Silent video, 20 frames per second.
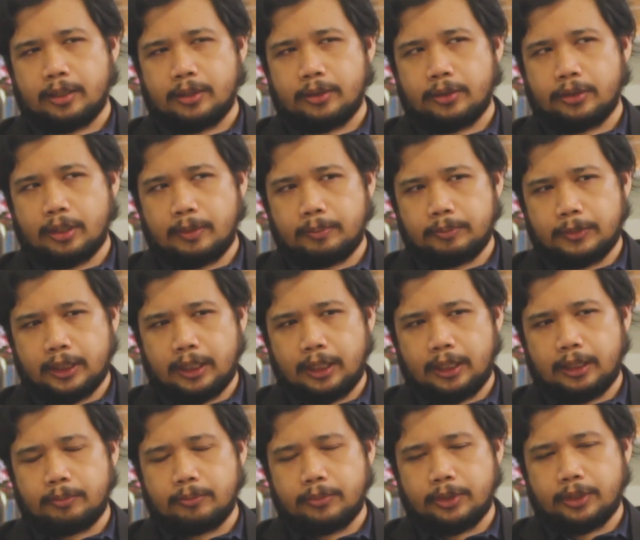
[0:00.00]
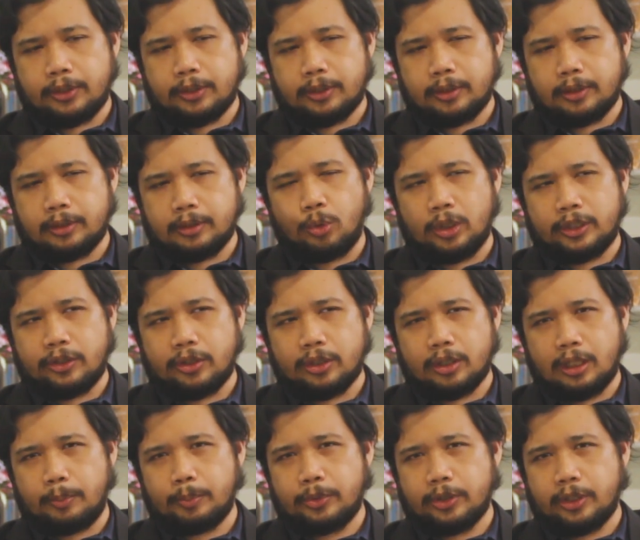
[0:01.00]
Sometimes what
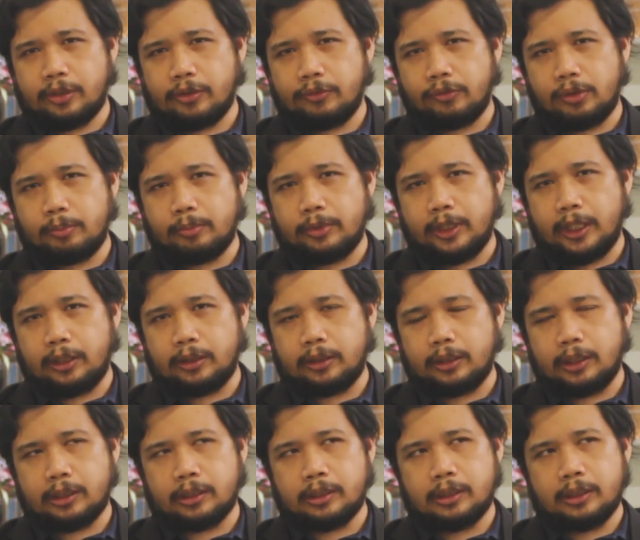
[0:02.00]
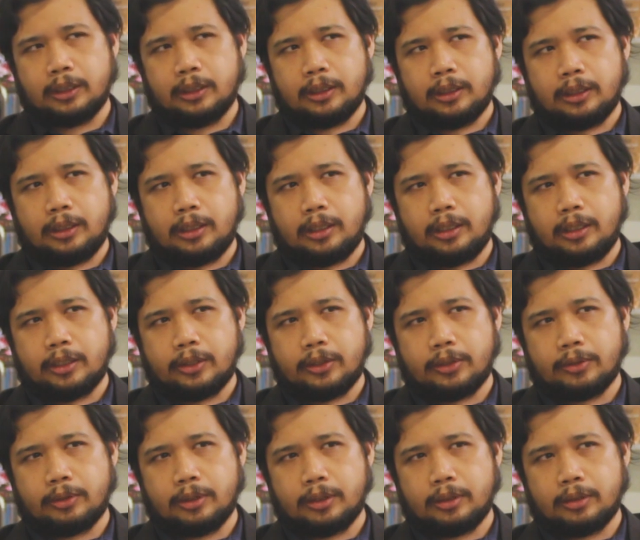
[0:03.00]
stops us from writing
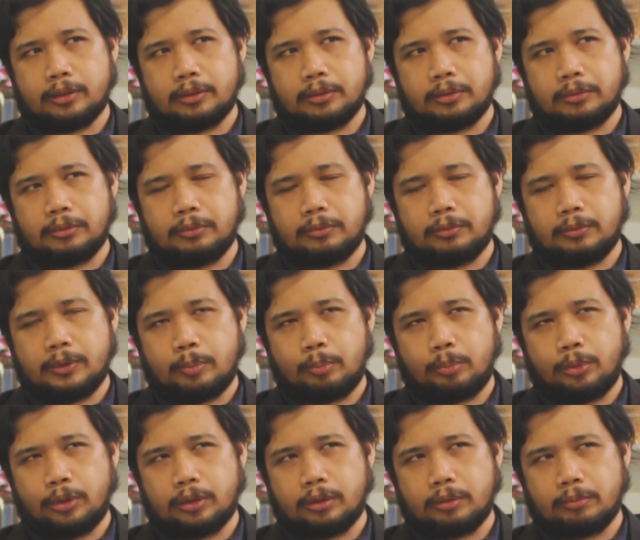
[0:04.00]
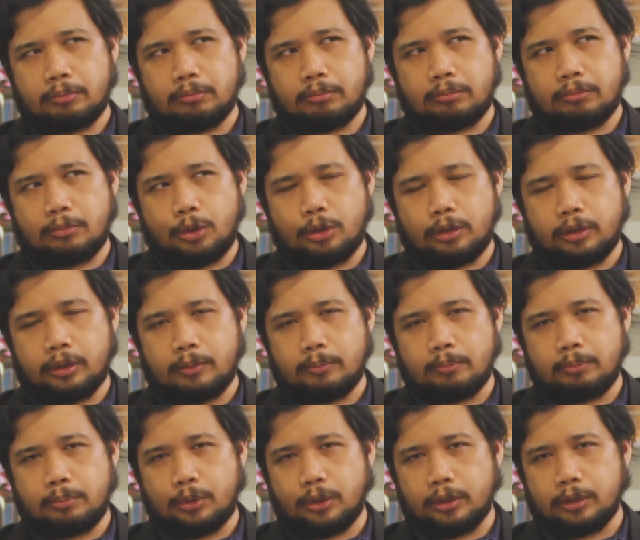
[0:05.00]
is we put more
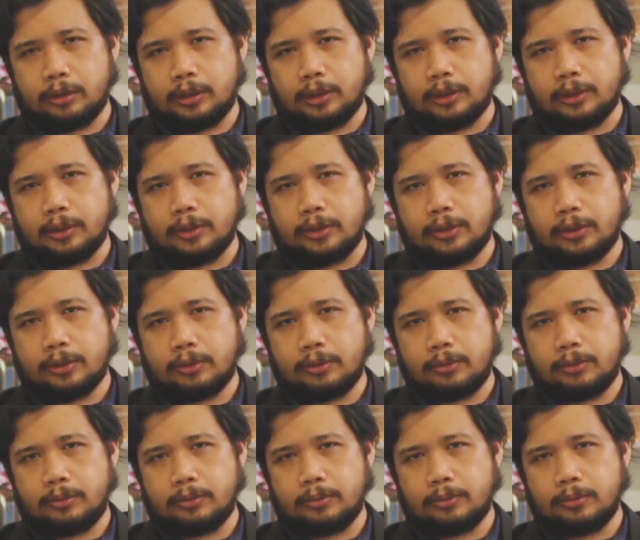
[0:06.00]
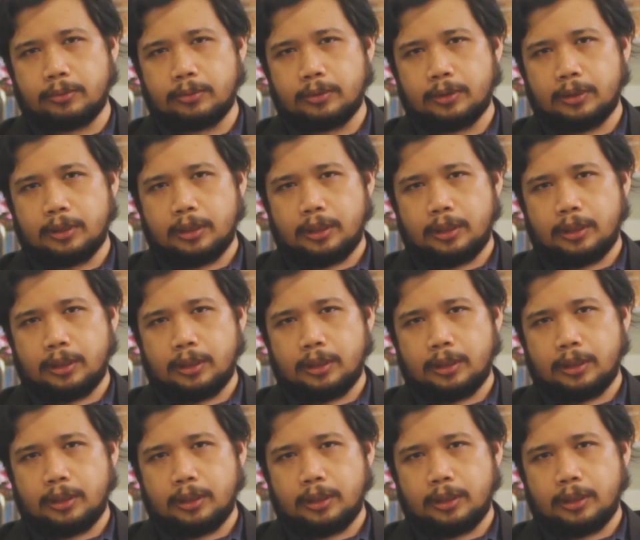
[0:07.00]
importance to